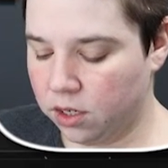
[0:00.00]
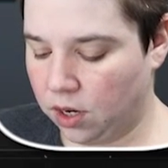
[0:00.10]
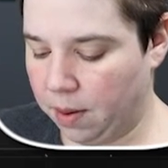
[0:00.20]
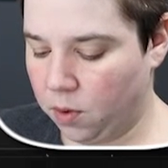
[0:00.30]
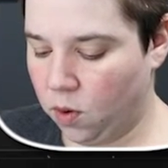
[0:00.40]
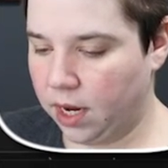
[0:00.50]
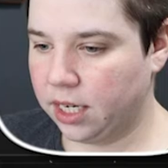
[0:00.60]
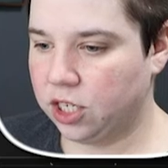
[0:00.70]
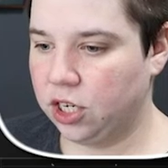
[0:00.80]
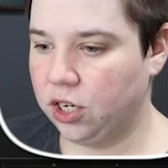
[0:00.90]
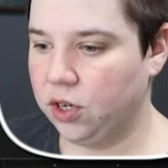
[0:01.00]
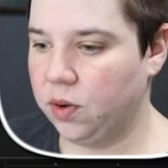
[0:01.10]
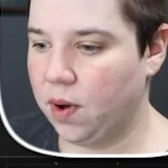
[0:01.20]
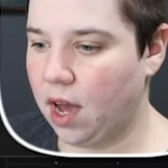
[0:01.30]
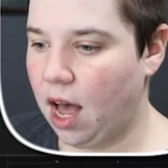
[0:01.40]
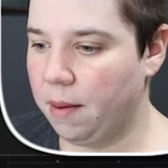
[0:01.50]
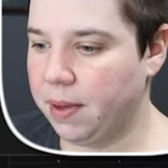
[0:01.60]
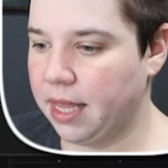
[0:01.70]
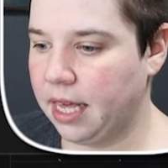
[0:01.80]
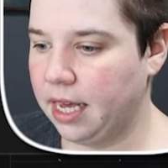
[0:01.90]
So I'm going to
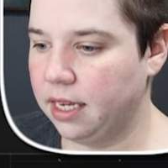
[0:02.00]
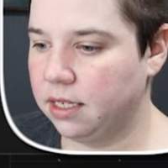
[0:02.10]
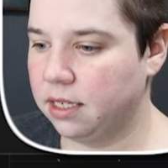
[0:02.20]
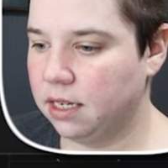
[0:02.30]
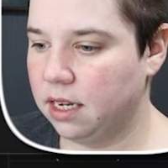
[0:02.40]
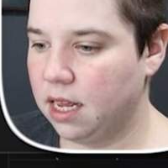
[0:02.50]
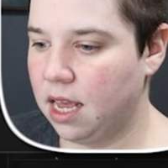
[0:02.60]
copy this.